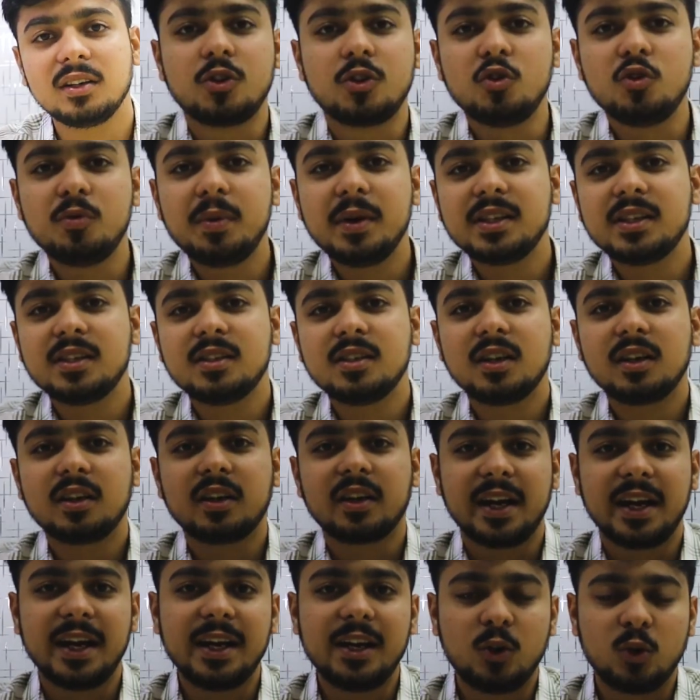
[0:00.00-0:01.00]
KubeEdge is a
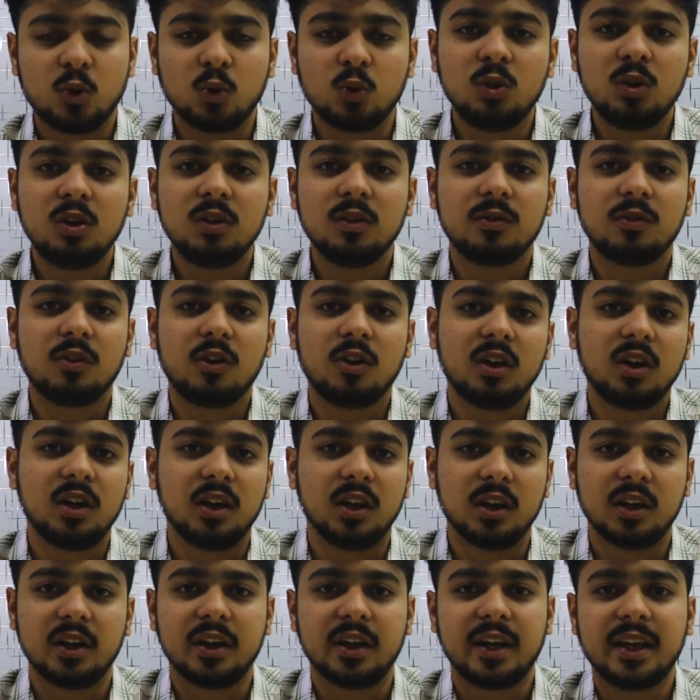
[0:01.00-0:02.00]
great tool
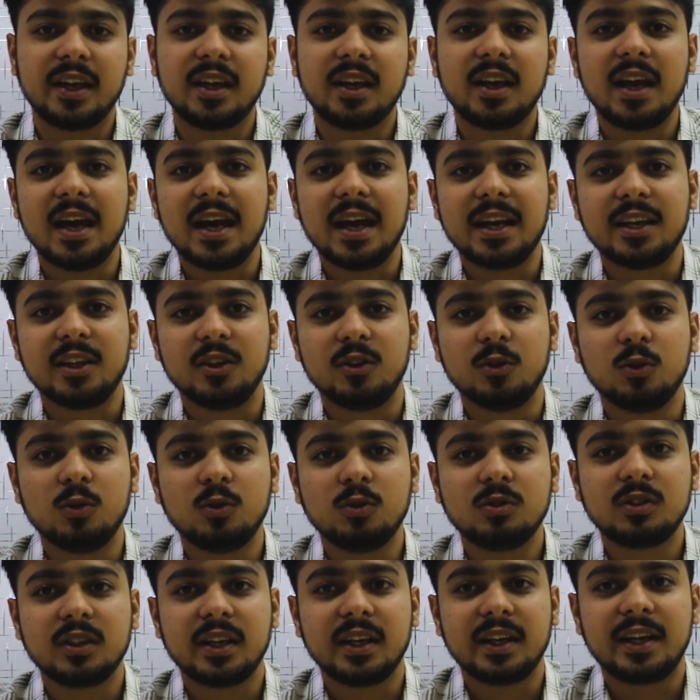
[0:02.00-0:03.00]
for learning and
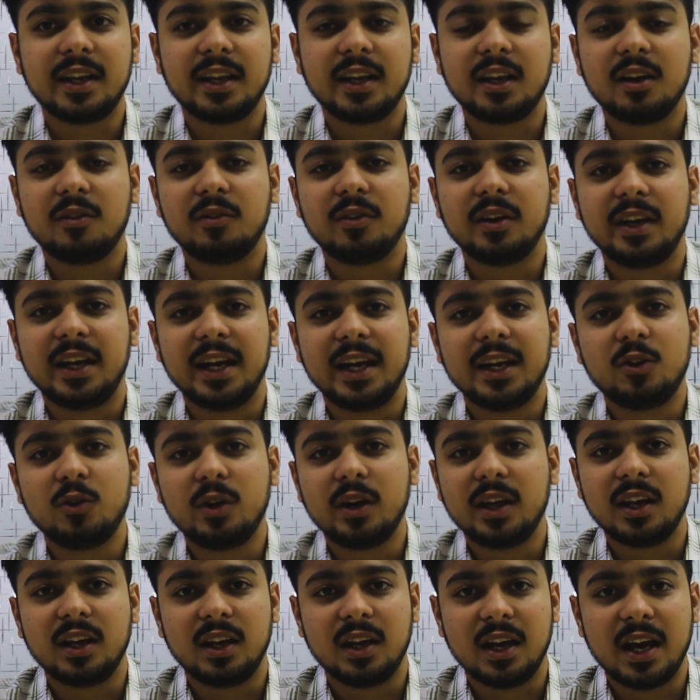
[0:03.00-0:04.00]
use it in our
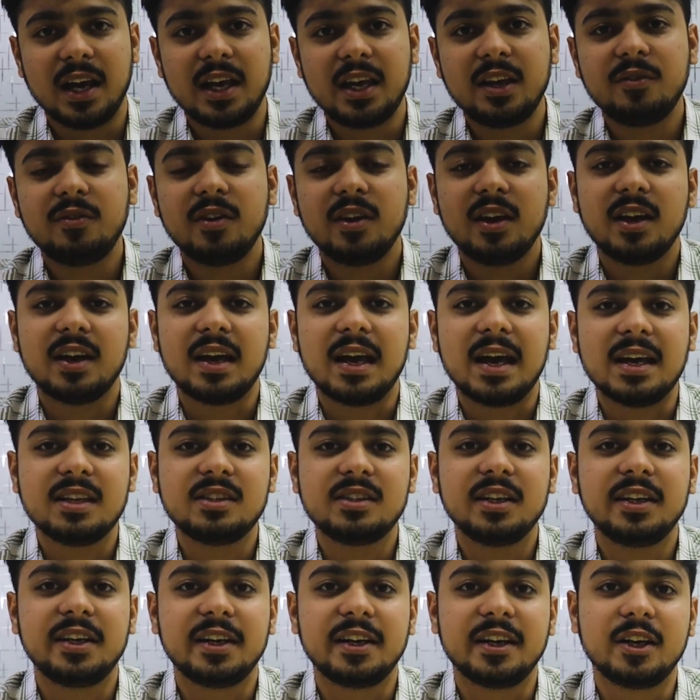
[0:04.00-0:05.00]
day-to-day life,
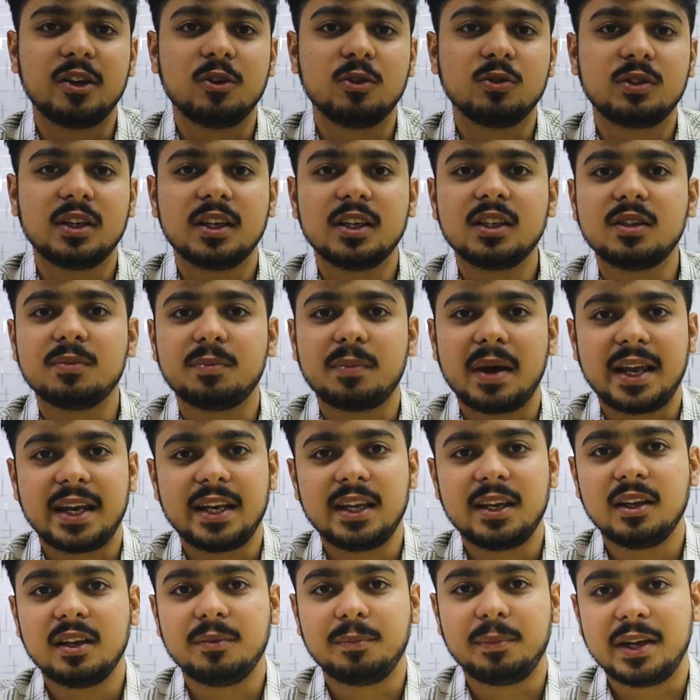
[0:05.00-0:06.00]
as it reduces
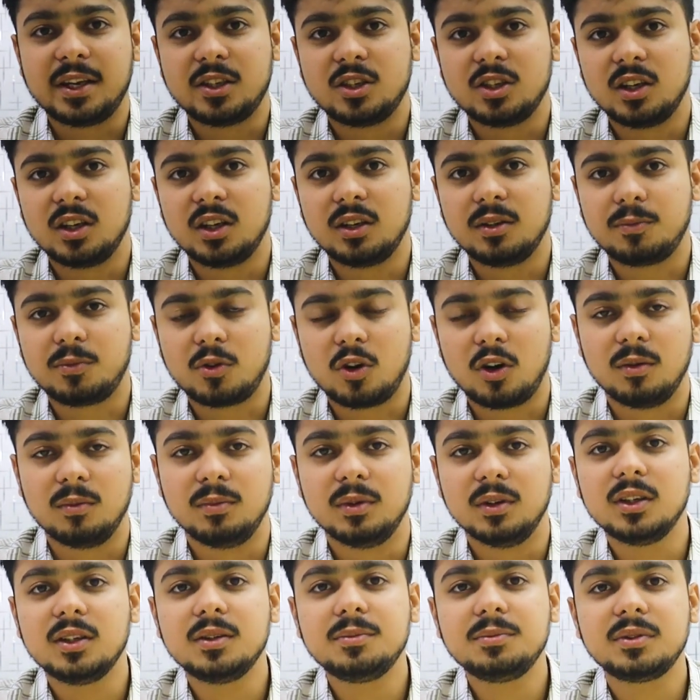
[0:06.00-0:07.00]
many major
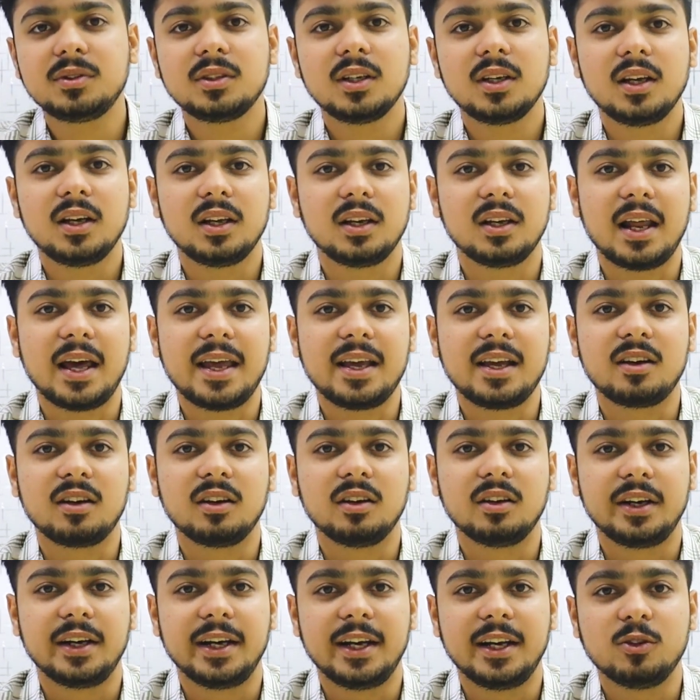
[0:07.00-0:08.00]
problems like
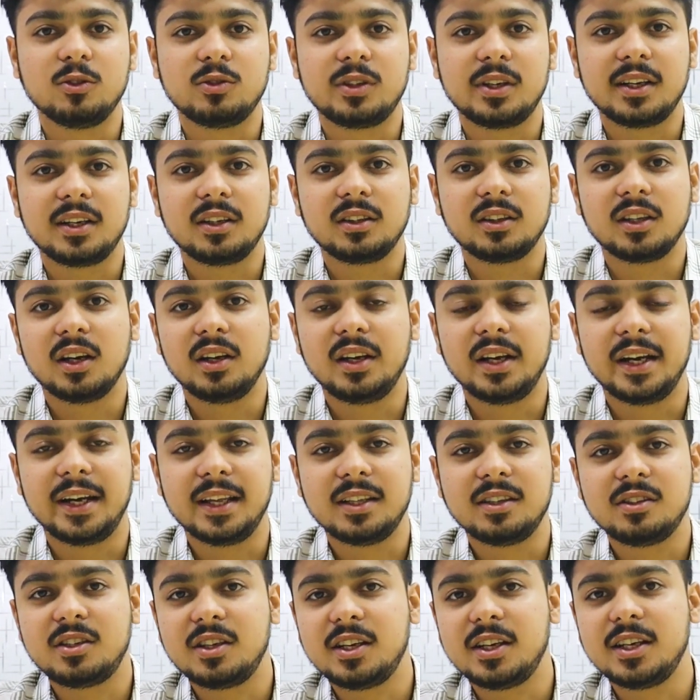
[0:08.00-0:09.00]
reducing the
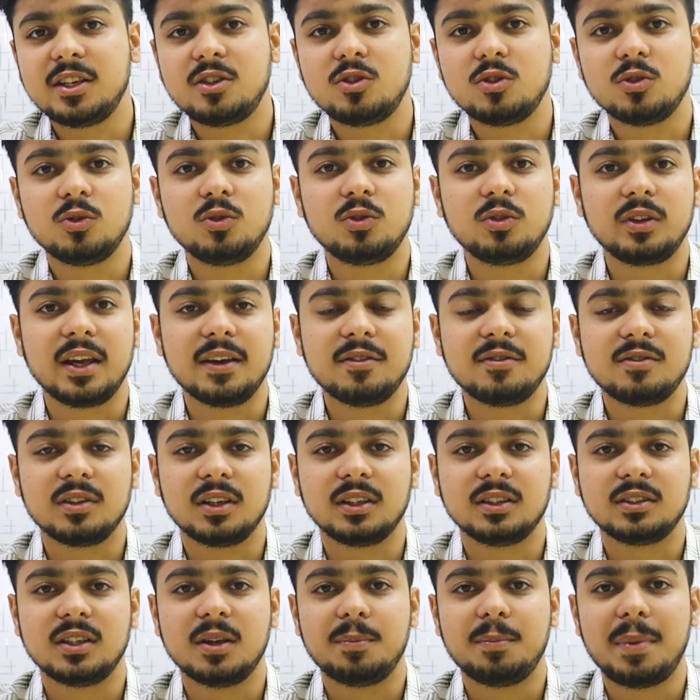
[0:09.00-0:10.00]
latency issue, gives
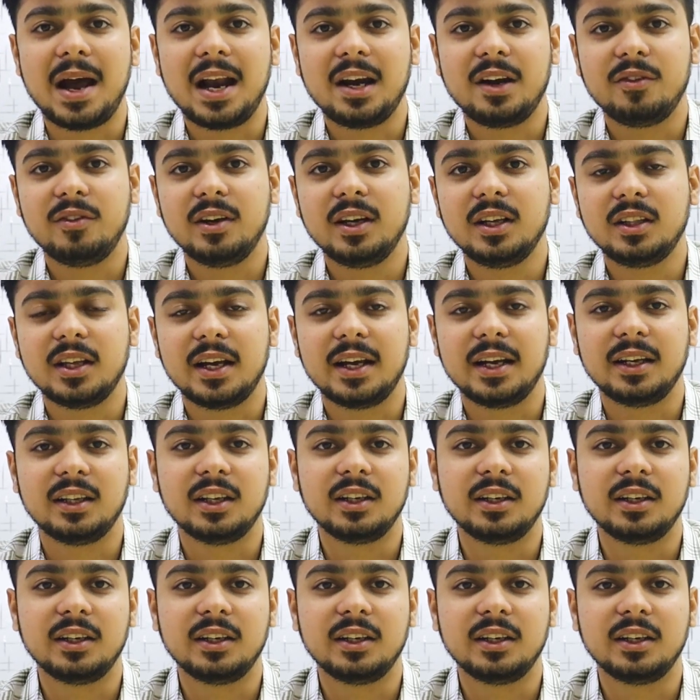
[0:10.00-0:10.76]
us the bandwidth